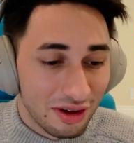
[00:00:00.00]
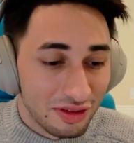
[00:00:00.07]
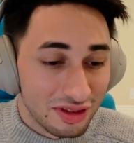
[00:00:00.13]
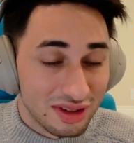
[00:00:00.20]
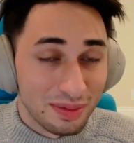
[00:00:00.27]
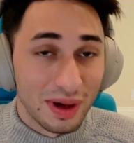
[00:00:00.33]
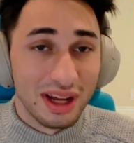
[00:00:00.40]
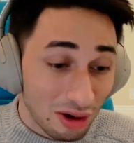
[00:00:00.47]
you
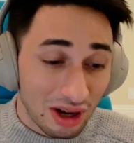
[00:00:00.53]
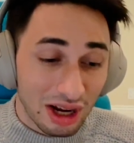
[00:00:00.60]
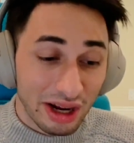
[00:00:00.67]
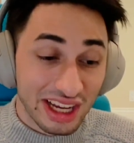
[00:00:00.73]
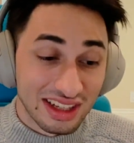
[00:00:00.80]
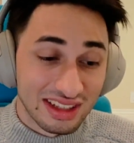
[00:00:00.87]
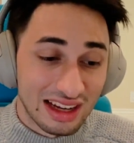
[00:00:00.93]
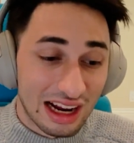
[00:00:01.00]
spent, I
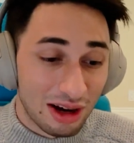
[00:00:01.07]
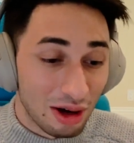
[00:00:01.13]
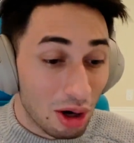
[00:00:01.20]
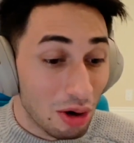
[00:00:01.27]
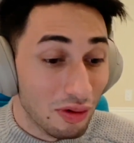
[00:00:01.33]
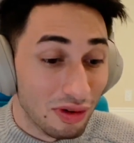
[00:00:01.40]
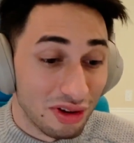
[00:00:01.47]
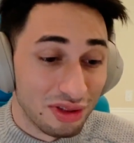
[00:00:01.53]
guess now,
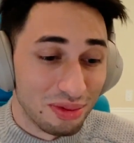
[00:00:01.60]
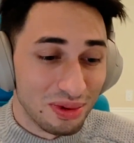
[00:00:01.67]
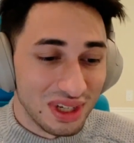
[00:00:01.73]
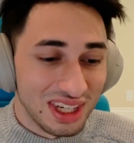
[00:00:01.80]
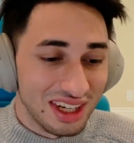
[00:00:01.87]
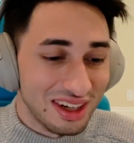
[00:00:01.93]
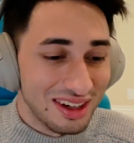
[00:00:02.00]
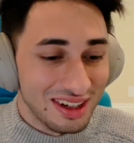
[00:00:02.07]
over 3
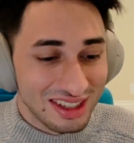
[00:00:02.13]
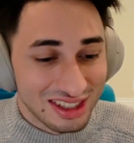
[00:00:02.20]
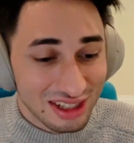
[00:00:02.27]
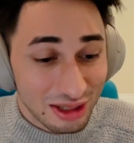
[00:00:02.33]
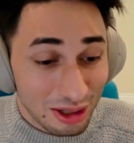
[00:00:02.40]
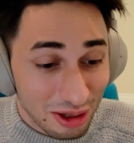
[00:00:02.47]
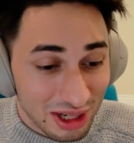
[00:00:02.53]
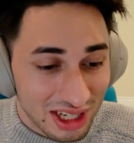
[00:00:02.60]
years
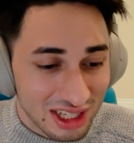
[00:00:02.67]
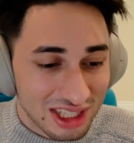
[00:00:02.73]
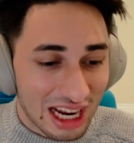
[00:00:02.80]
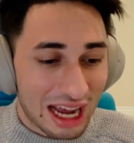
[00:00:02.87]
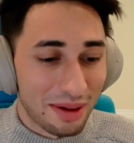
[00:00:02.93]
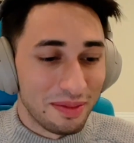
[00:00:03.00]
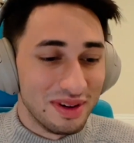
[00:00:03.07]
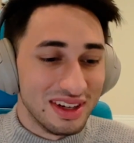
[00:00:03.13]
learning
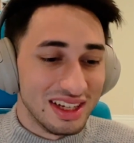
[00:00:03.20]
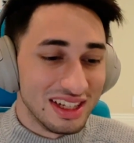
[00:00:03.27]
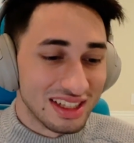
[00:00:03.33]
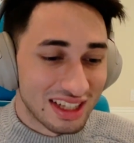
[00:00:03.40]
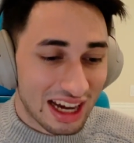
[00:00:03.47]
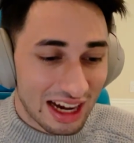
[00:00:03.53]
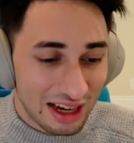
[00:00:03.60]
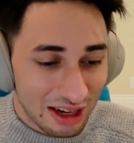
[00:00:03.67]
Japanese,
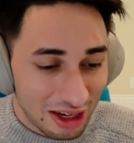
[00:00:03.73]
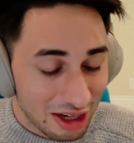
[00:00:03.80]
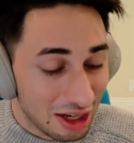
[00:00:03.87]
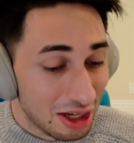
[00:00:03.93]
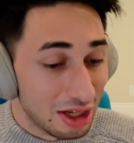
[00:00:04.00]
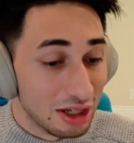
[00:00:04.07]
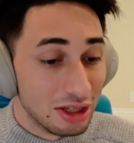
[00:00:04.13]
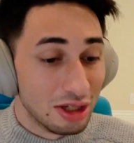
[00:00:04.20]
kind of
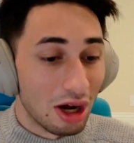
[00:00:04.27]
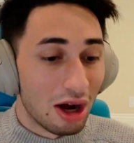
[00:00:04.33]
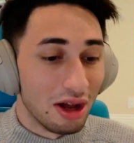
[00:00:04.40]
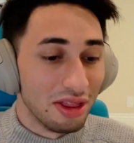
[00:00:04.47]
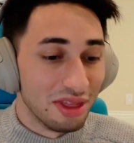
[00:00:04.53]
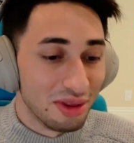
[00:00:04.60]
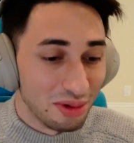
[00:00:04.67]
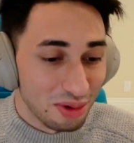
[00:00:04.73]

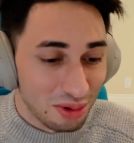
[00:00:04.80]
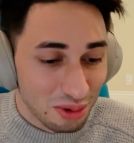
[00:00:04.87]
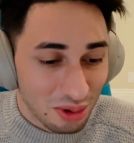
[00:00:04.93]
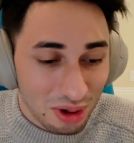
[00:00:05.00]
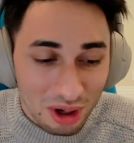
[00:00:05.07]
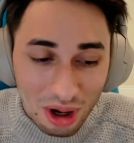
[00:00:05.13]
gone through